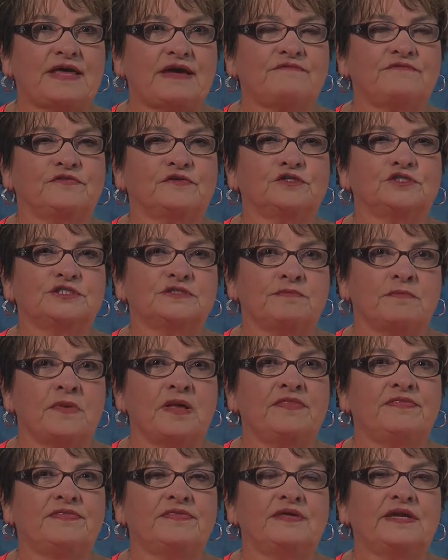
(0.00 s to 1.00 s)
that first
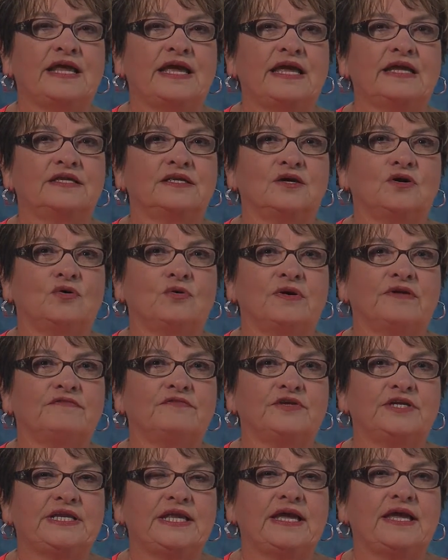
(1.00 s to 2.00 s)
month that I had to go
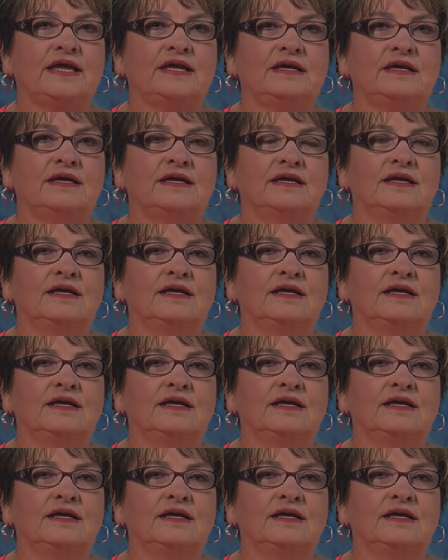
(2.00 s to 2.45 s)
every day.